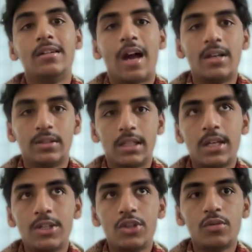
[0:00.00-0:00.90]
I
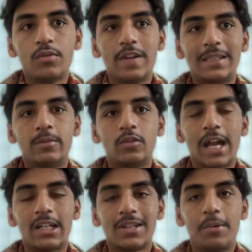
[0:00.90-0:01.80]
sent you Facebook
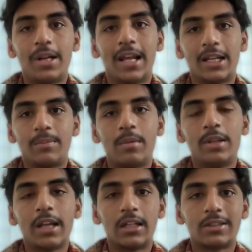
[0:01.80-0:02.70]
ads library, like a
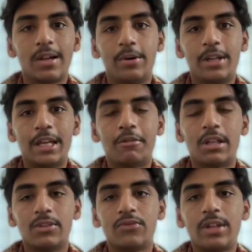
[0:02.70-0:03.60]
public ads library. You
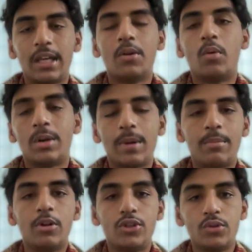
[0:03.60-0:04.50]
can see what
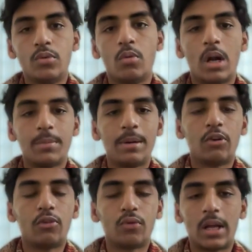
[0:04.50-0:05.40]
people do, what
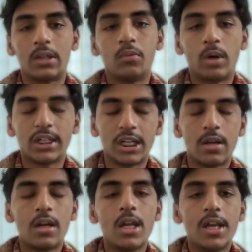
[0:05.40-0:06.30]
people run, what kind
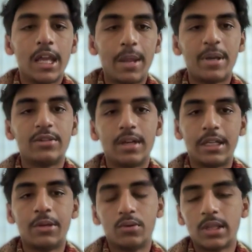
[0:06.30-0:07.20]
of image they
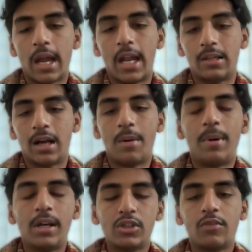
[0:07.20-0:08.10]
use, and a
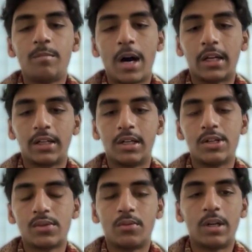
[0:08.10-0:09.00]
bunch of
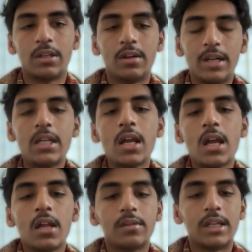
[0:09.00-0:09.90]
marketers. What they did,
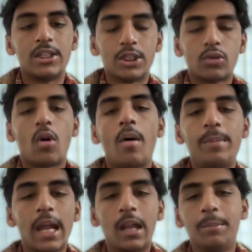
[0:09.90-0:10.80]
they just
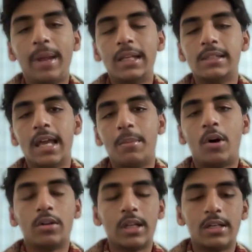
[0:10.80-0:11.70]
copy and paste them, or they